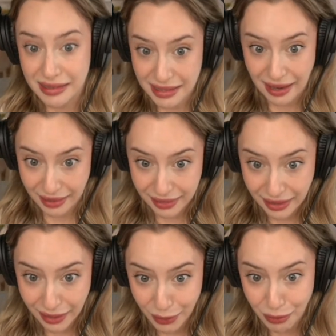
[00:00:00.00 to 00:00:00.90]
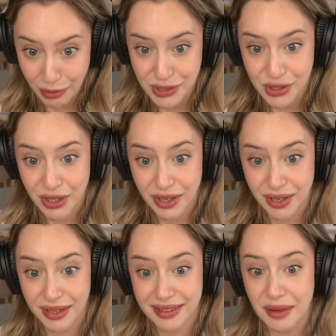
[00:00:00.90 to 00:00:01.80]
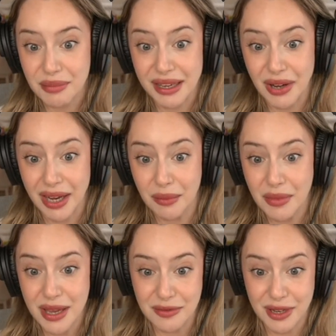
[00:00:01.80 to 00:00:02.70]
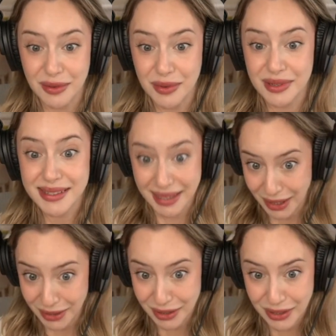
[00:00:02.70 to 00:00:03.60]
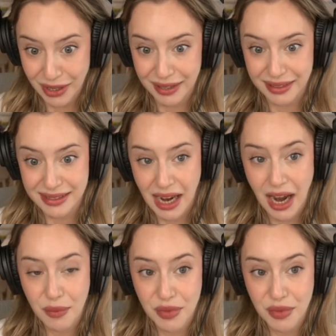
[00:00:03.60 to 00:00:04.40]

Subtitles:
anything, which that became even scarier at the time.